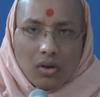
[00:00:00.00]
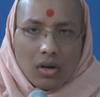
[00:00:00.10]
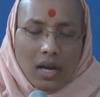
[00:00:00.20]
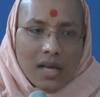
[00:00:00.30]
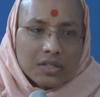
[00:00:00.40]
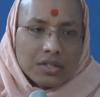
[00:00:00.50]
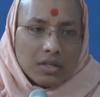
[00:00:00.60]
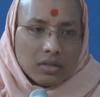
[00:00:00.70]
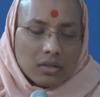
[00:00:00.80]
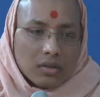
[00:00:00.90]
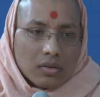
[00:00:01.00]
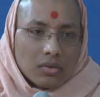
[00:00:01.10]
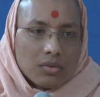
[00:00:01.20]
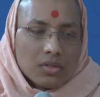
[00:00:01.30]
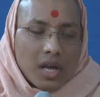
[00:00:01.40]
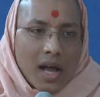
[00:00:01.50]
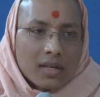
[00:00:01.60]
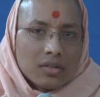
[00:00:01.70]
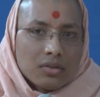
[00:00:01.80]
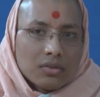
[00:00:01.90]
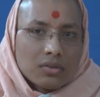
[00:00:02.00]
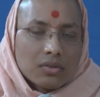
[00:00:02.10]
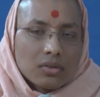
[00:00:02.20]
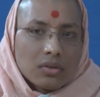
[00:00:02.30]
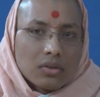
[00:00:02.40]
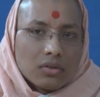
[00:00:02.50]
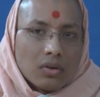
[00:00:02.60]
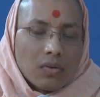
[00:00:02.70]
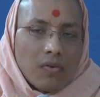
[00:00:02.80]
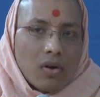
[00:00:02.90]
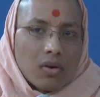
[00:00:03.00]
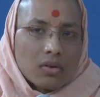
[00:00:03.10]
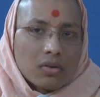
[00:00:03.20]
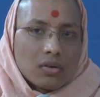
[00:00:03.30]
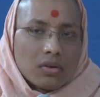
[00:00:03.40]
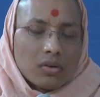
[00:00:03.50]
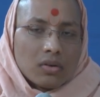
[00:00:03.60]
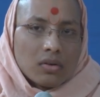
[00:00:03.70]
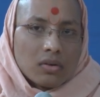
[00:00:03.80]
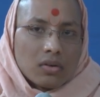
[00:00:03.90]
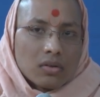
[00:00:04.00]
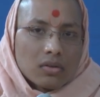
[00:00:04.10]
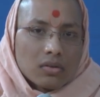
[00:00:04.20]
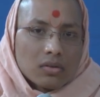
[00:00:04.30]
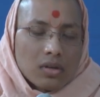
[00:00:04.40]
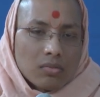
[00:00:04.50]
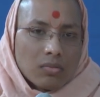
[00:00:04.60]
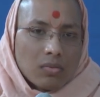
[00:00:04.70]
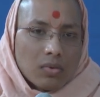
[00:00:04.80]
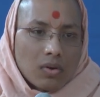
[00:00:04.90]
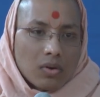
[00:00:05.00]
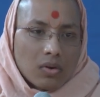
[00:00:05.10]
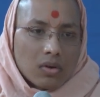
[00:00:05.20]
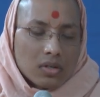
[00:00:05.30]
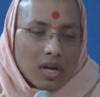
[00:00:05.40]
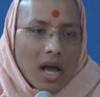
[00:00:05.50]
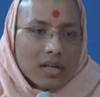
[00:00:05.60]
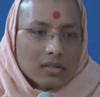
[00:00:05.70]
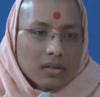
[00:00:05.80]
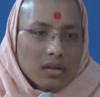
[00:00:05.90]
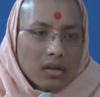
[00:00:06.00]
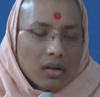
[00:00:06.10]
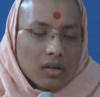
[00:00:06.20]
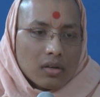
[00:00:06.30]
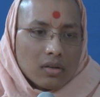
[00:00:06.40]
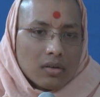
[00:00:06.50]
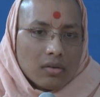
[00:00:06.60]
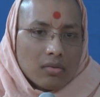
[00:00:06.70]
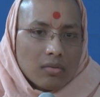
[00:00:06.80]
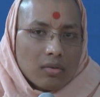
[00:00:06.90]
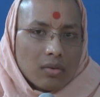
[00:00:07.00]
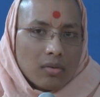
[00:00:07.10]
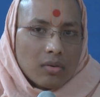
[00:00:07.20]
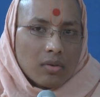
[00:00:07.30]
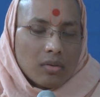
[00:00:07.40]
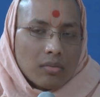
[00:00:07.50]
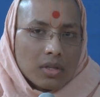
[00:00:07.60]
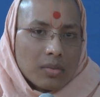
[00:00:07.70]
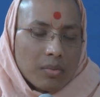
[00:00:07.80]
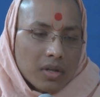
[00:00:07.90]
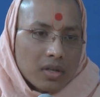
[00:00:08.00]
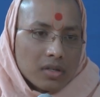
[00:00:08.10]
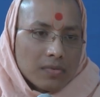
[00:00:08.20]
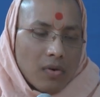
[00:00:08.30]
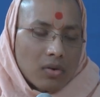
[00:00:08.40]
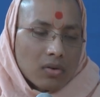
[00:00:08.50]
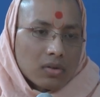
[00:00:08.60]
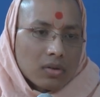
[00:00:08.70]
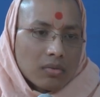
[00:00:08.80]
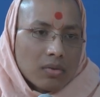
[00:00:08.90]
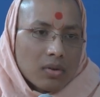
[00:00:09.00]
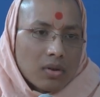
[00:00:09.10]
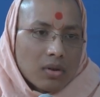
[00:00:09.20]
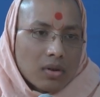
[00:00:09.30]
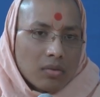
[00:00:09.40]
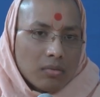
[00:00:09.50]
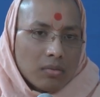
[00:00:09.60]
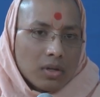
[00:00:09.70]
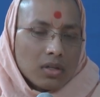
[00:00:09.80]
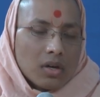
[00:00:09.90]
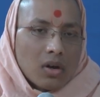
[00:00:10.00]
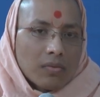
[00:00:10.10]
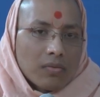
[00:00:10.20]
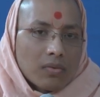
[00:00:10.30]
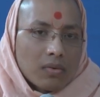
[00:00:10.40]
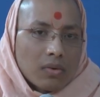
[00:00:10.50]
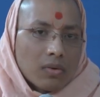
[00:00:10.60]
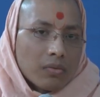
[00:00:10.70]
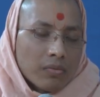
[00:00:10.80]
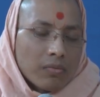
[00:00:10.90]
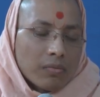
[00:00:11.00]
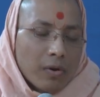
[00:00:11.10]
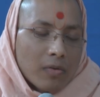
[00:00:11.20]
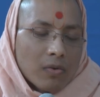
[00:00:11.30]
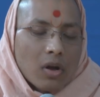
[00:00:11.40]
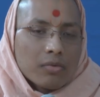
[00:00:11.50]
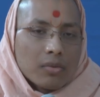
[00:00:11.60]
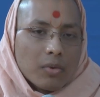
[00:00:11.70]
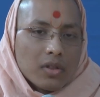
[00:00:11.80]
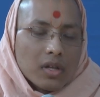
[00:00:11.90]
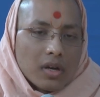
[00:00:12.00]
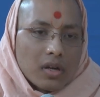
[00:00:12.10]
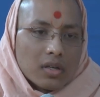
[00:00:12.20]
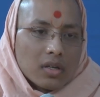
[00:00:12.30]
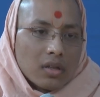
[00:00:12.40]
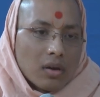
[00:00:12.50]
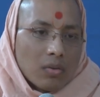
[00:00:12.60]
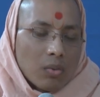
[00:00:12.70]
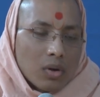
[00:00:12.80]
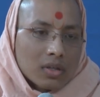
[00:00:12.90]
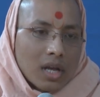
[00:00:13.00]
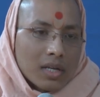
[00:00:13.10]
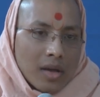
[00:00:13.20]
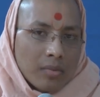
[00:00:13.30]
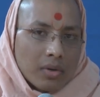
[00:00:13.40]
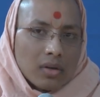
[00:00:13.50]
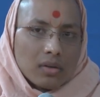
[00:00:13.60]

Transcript: Last year, Guruji had to go for some task in Madhya Pradesh for the mandir of for one of the mandir under the Vadtal temple.